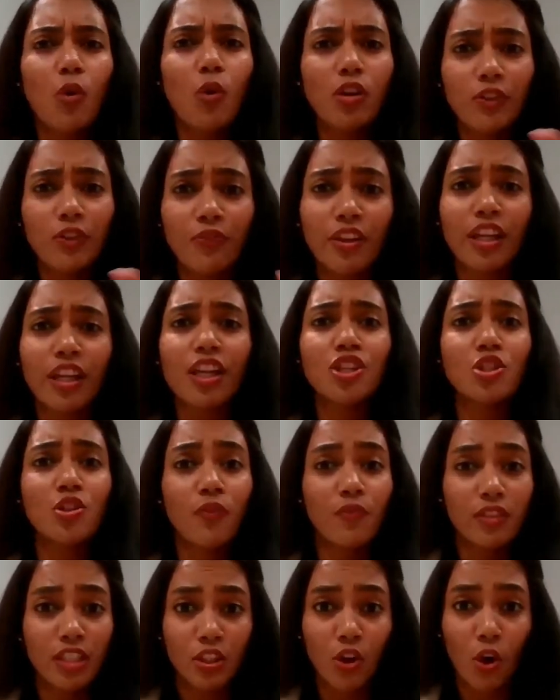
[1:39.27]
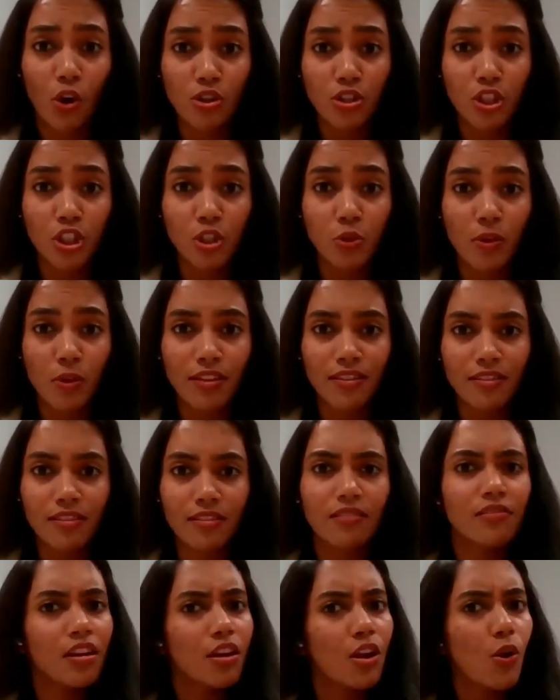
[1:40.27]
quantification of its constituents,
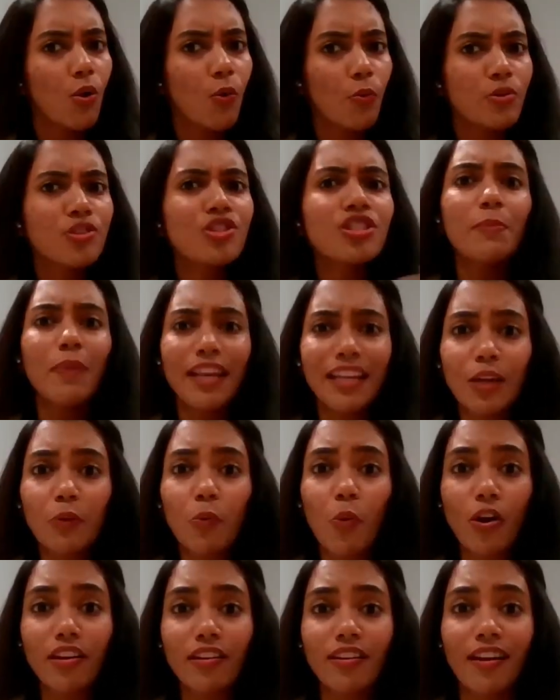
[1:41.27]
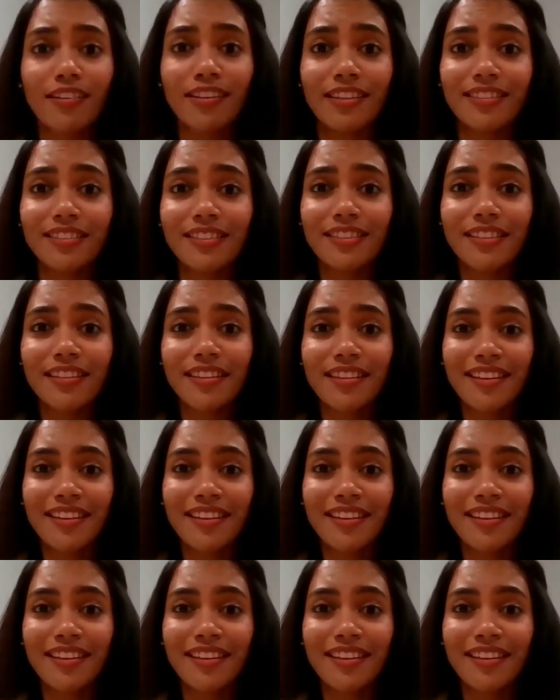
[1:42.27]
which is mainly water content.